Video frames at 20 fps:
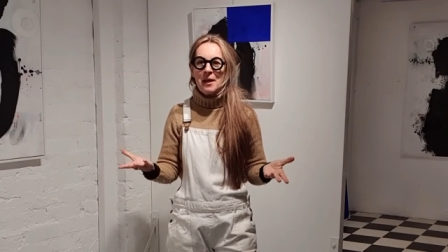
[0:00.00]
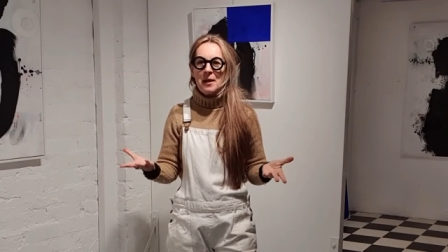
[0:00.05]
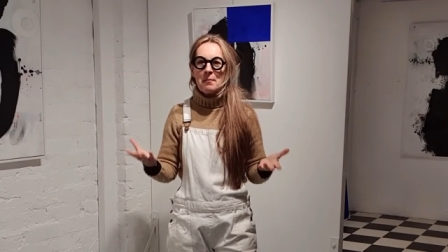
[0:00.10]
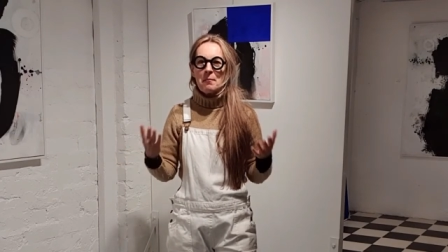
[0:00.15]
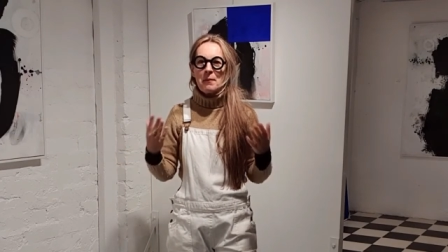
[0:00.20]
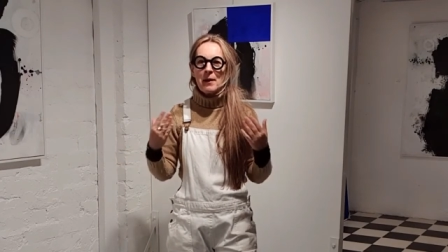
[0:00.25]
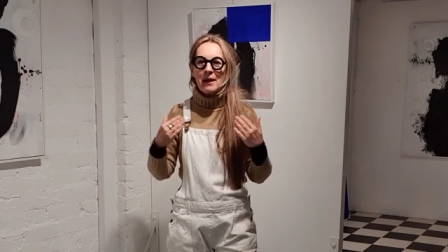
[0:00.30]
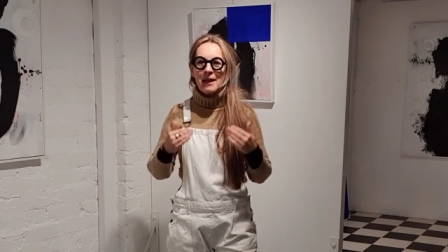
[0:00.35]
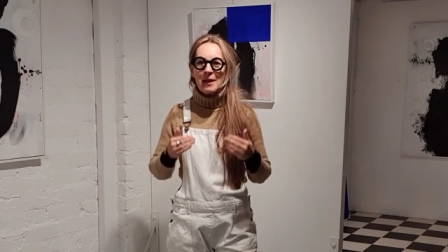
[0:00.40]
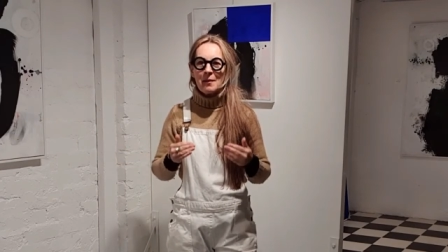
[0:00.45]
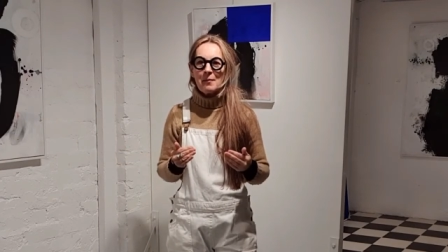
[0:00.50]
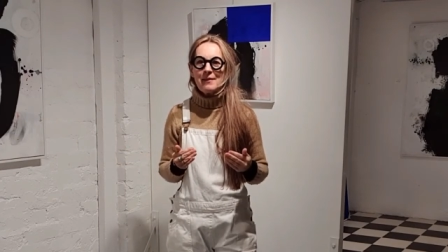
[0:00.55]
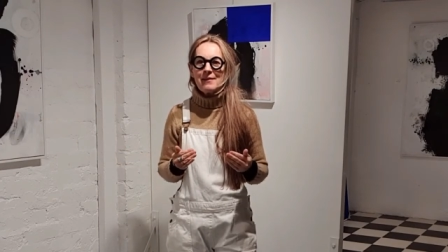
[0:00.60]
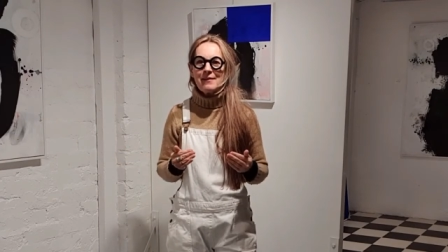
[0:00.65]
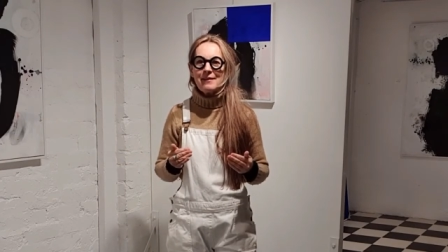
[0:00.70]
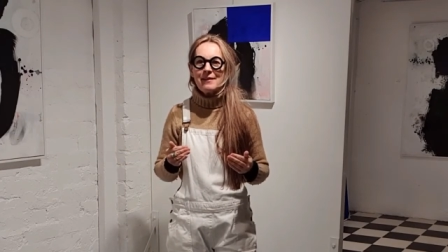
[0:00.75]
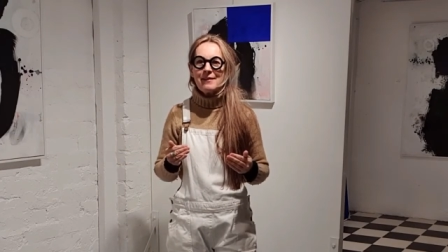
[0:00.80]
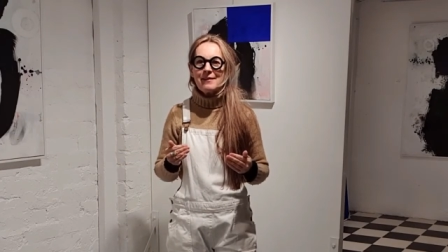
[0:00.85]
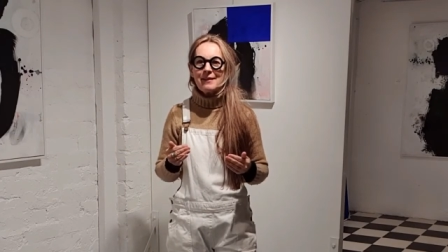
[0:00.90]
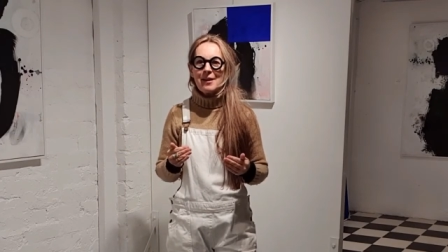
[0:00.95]
My name is
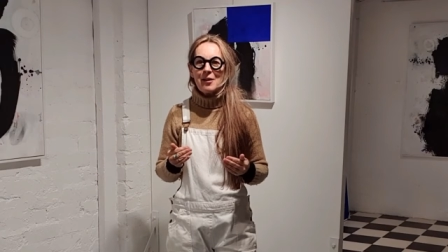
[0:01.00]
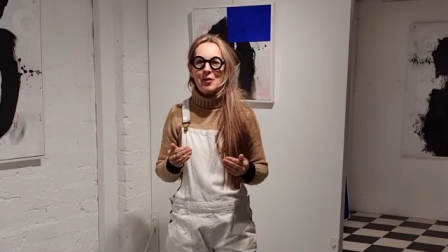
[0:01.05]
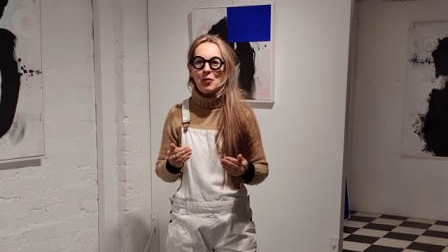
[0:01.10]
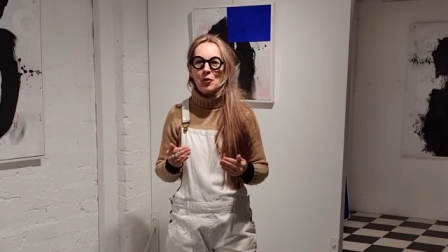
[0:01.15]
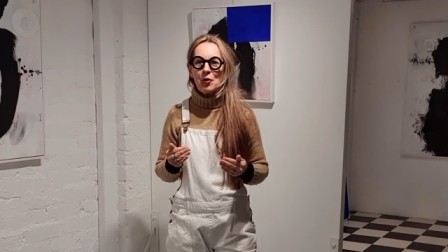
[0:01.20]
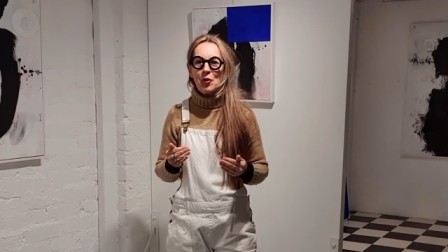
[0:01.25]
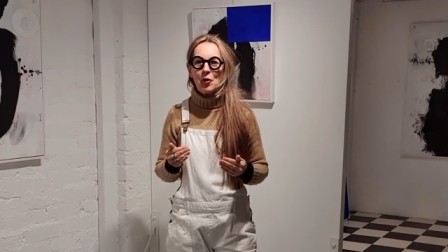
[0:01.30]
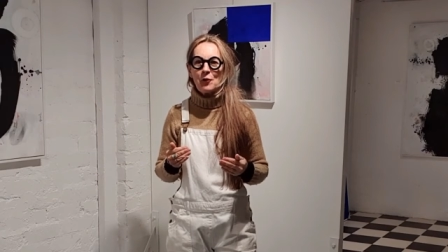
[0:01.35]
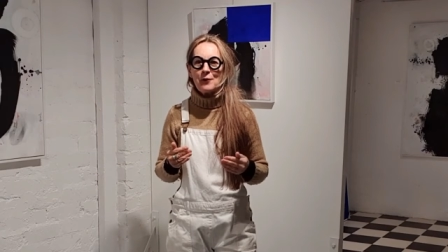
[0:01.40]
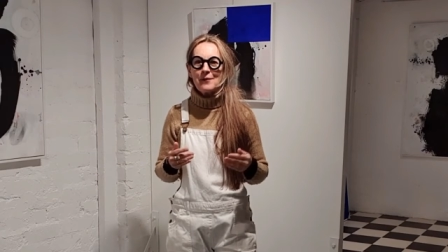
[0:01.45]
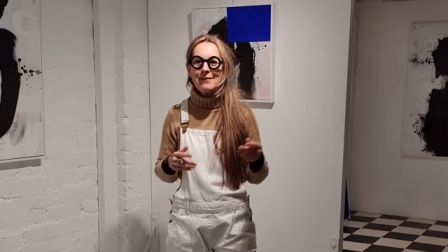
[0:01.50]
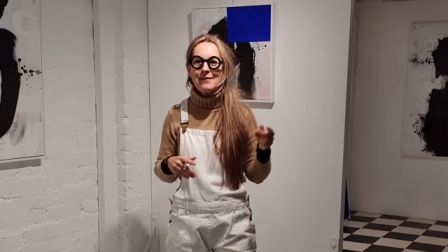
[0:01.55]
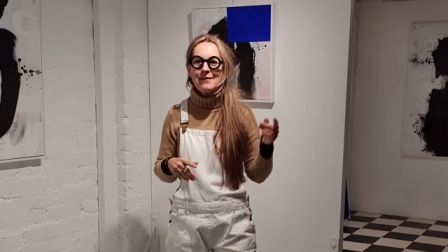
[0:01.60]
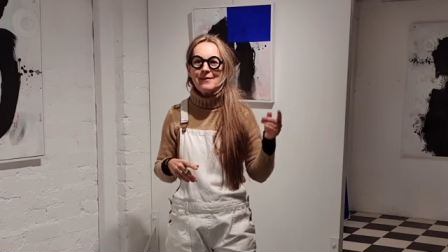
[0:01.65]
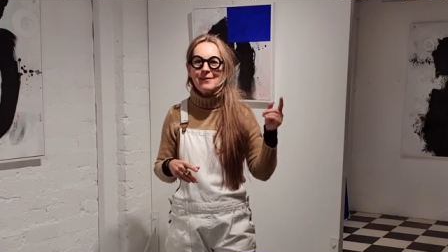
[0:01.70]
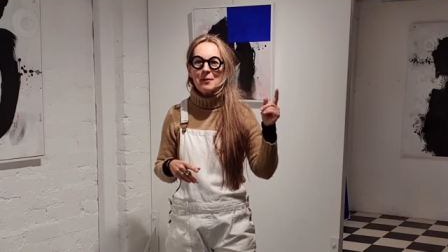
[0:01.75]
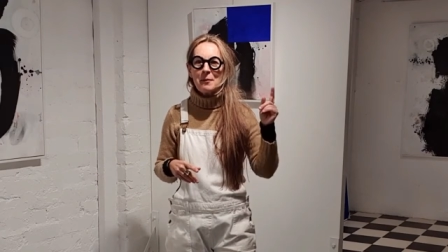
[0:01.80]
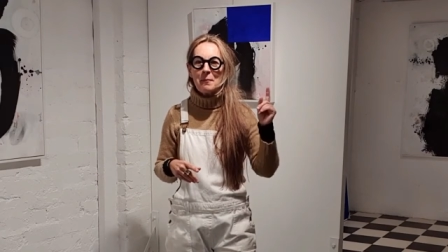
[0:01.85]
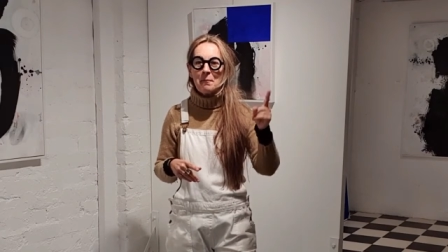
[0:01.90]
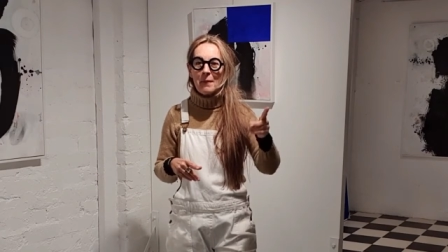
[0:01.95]
Titane Laurent. This
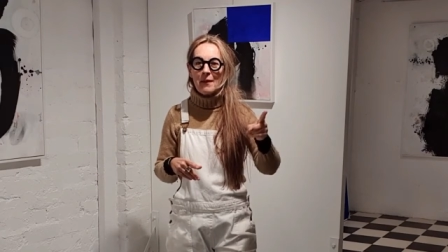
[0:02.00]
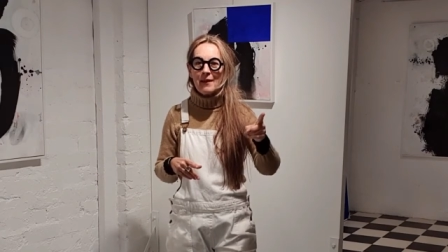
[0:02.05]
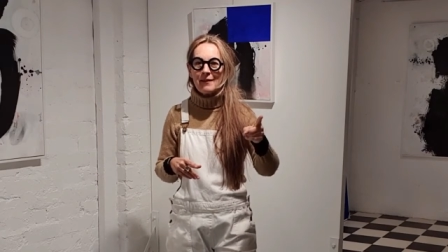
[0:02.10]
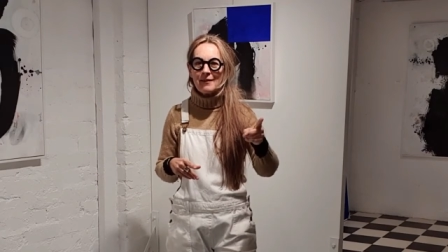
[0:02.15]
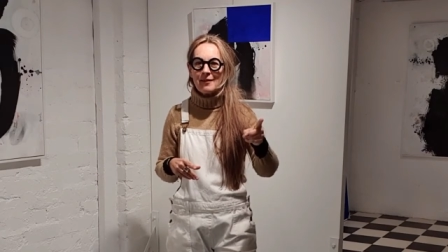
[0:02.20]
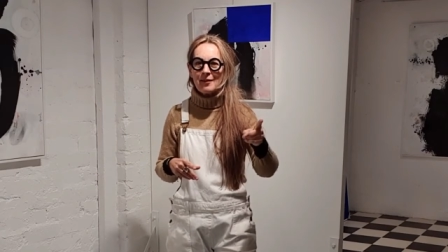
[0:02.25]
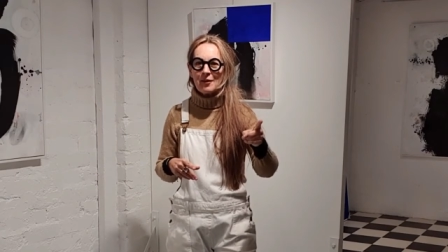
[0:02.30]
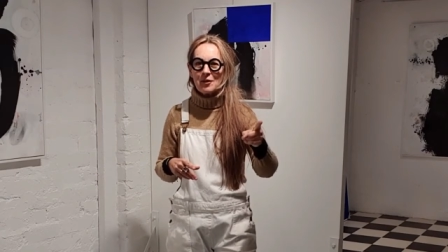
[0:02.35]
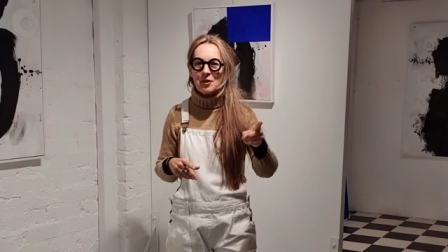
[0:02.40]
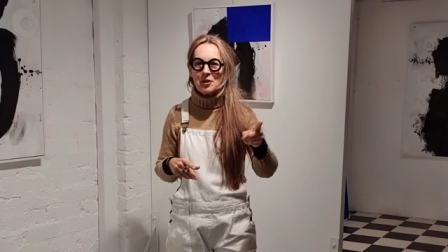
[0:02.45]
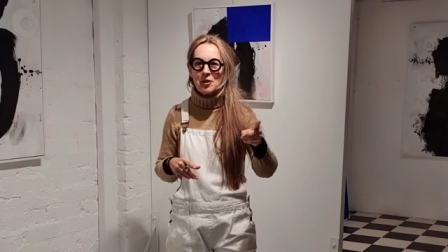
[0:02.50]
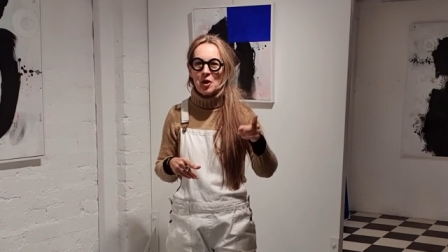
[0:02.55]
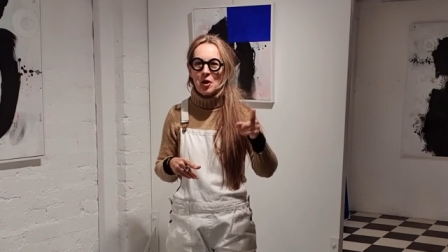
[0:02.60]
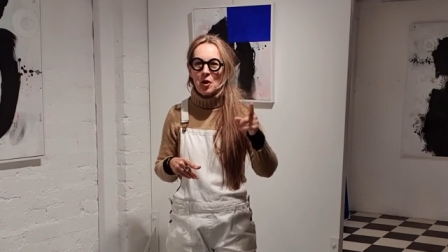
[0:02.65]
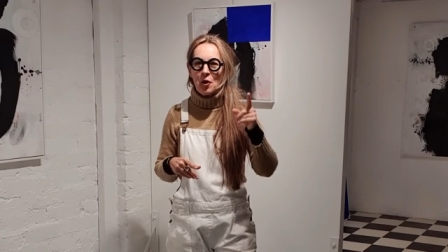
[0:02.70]
is a message,